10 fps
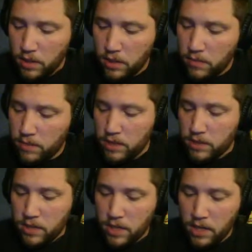
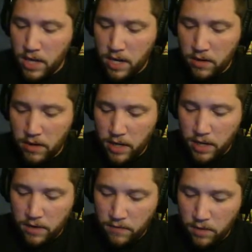means that I now
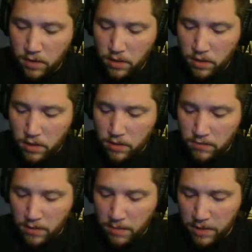have all
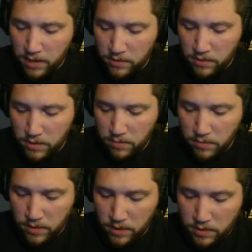of my mastery
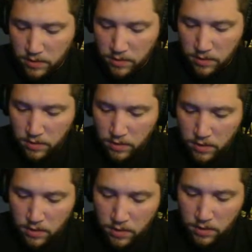points.
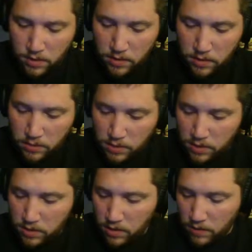Let me
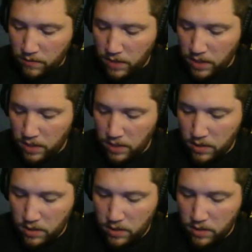see if I
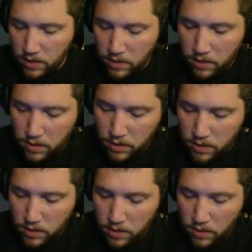
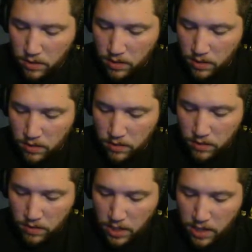can get
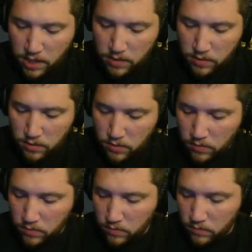to that.
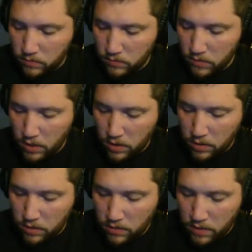
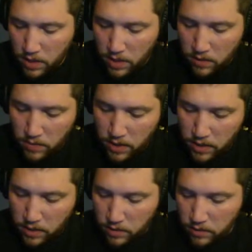So if you're not aware,